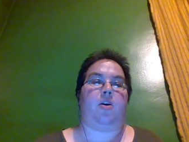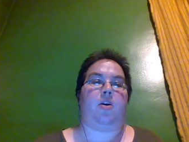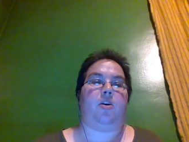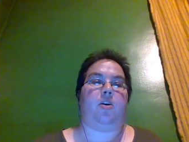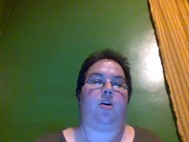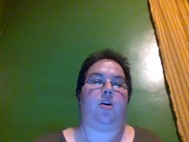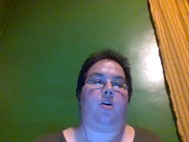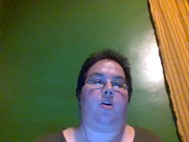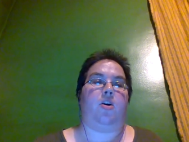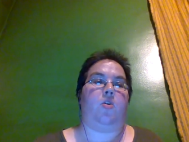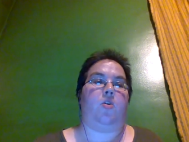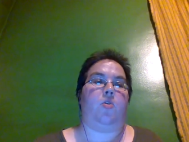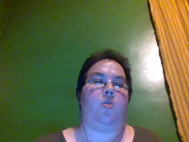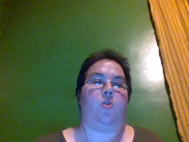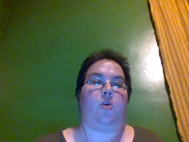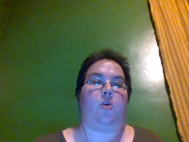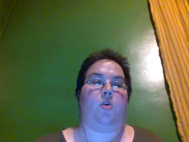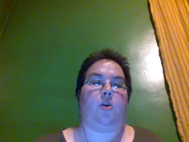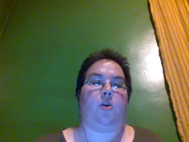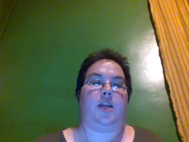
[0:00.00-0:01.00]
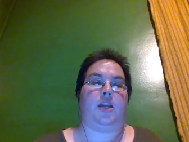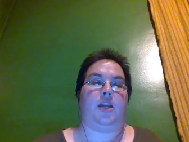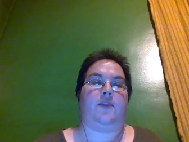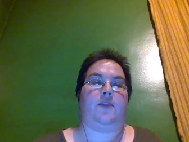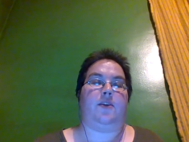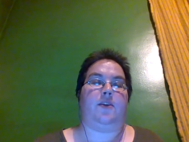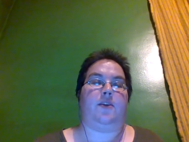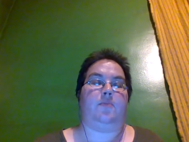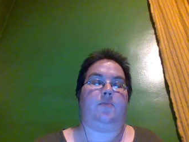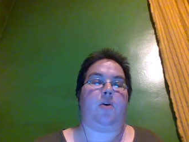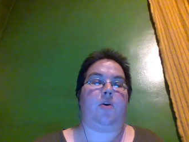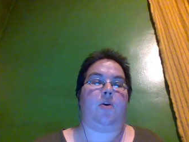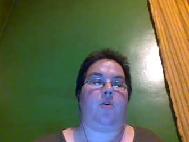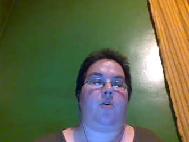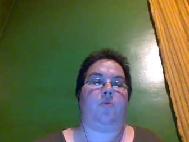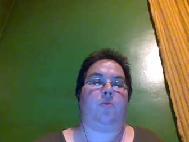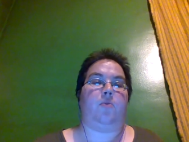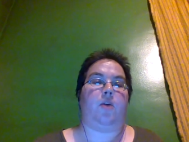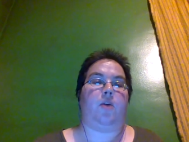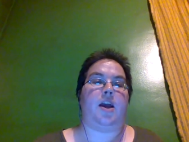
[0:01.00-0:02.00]
Gabarra or
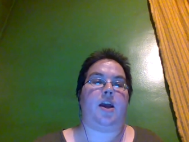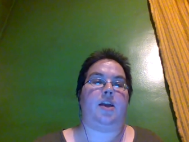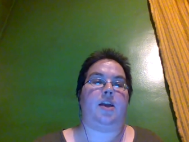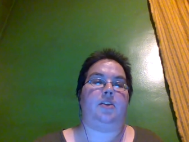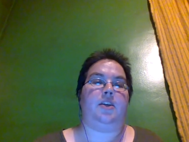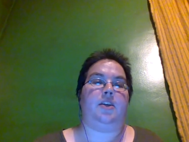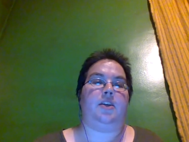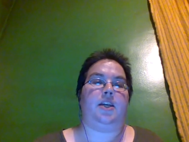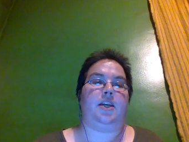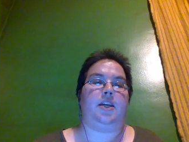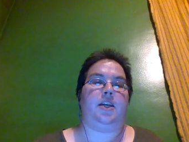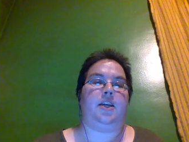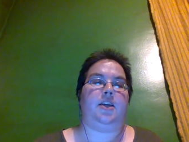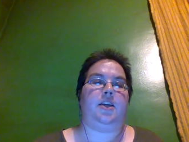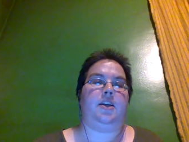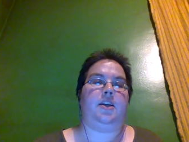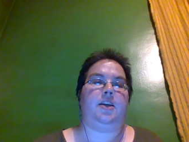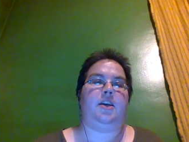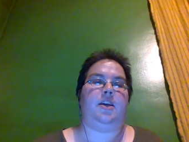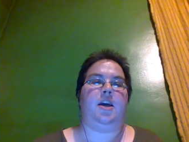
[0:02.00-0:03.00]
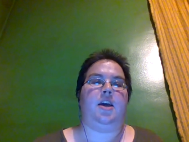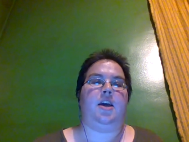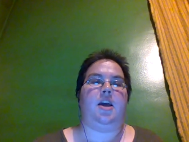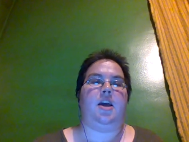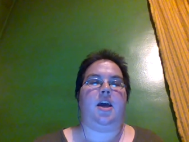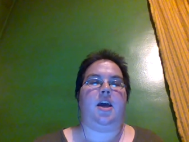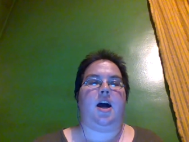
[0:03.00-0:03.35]
even Paul Riley.